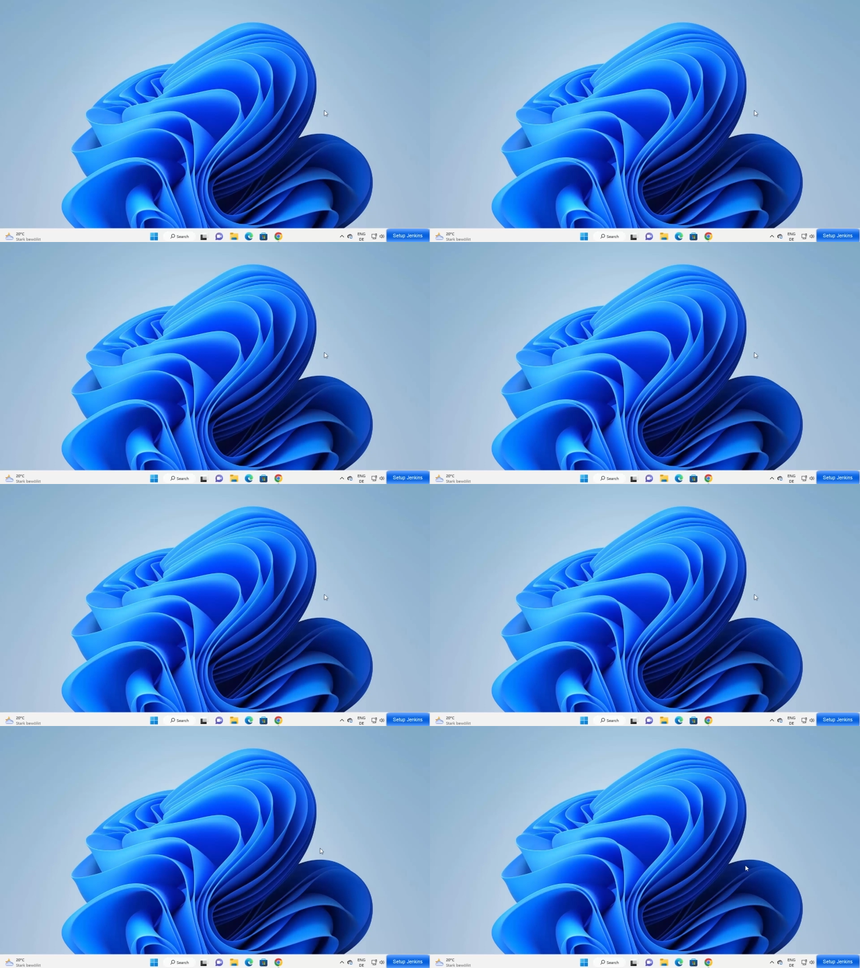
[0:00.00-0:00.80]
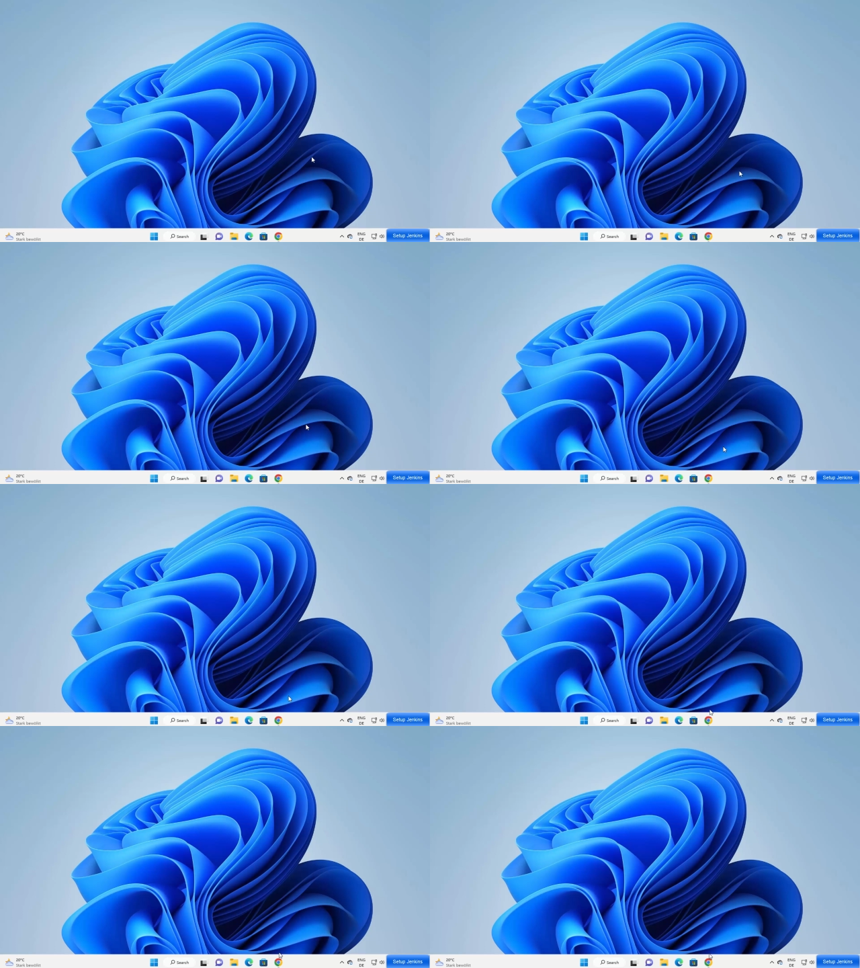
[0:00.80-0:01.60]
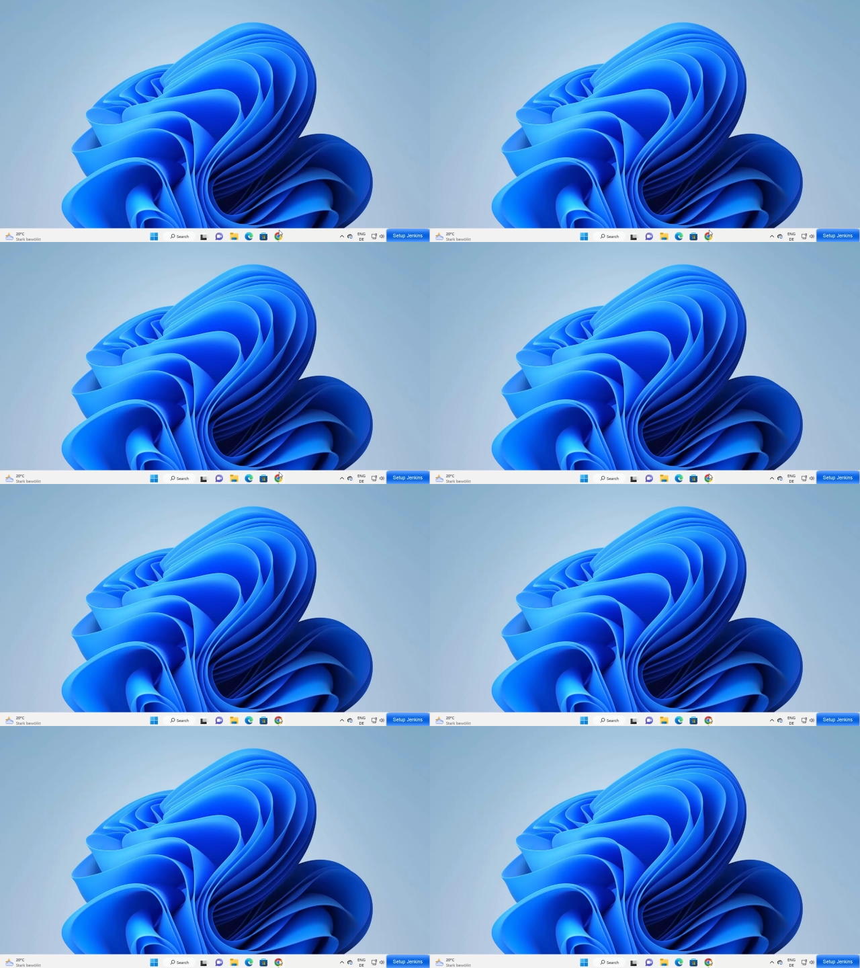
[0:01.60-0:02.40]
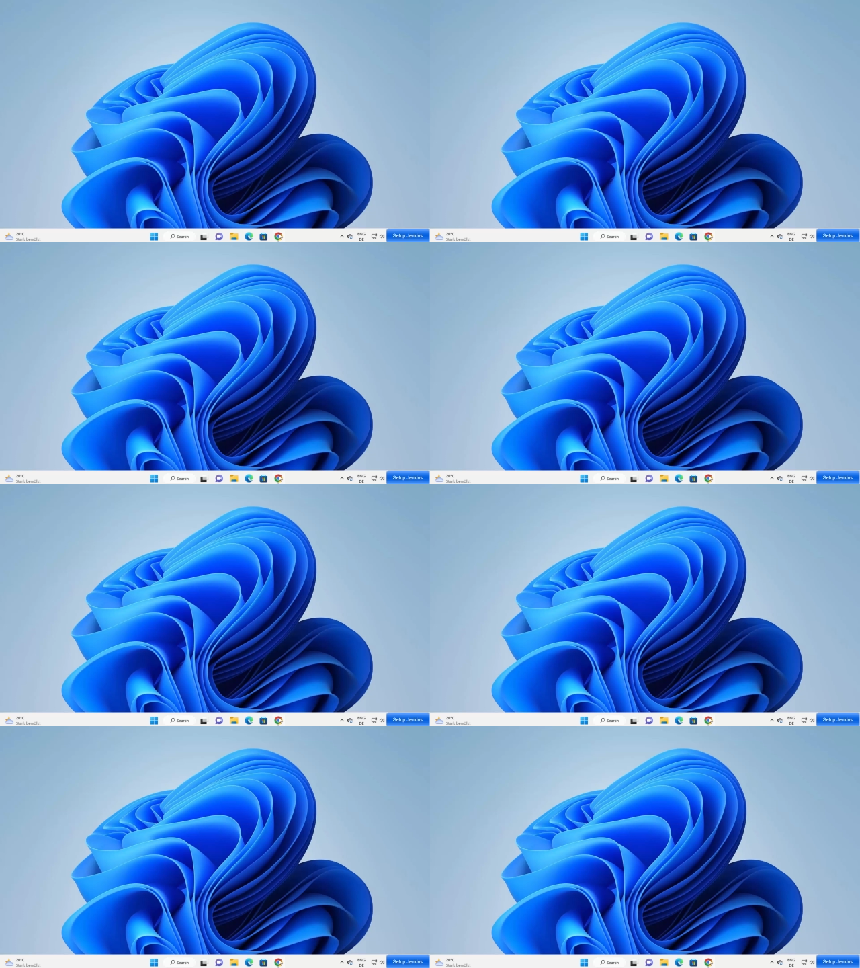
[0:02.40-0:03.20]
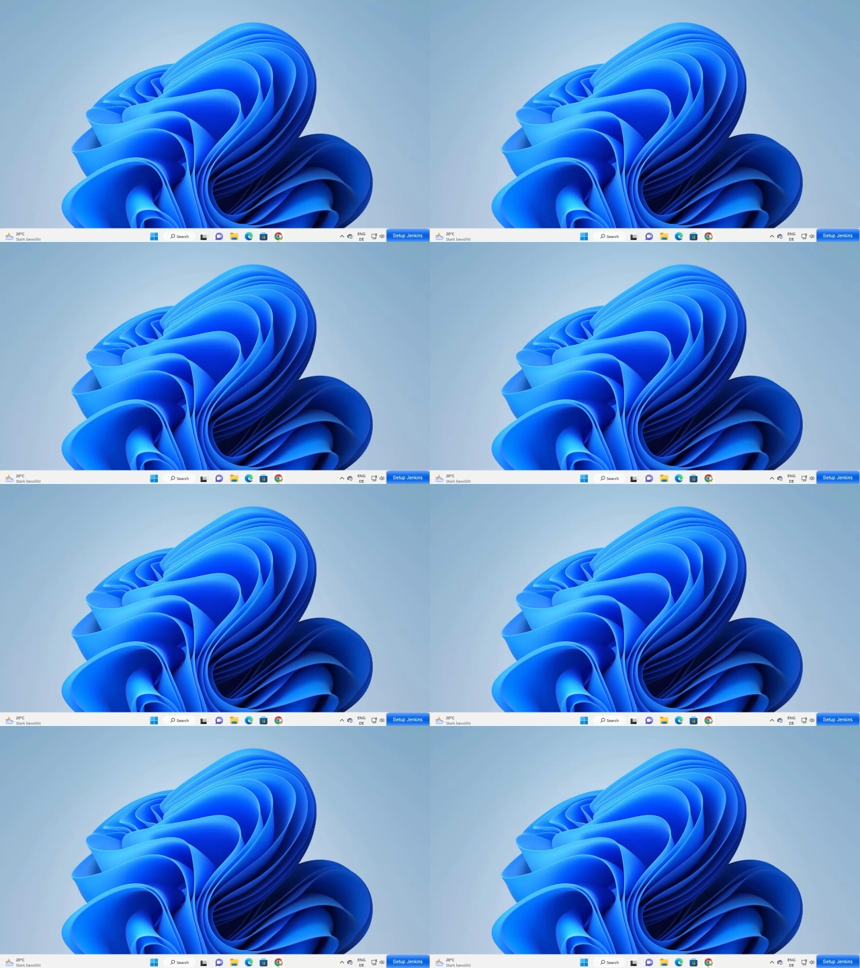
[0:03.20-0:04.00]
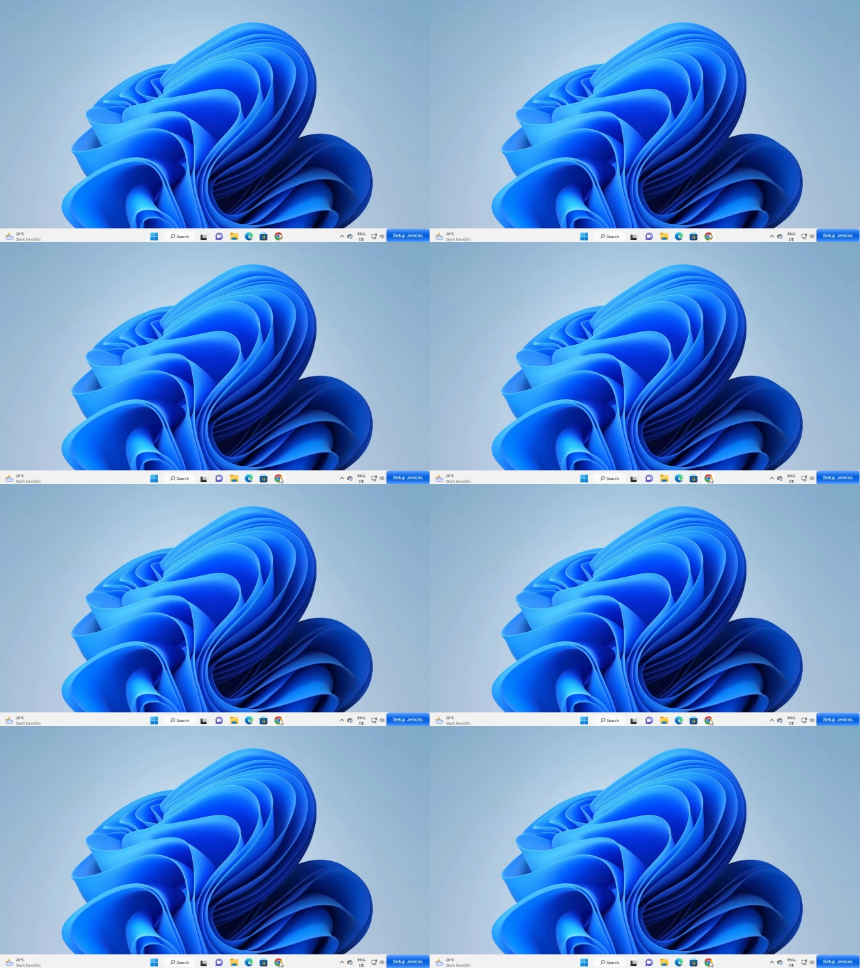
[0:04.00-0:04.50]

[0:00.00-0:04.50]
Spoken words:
Nobody's mouth can be seen.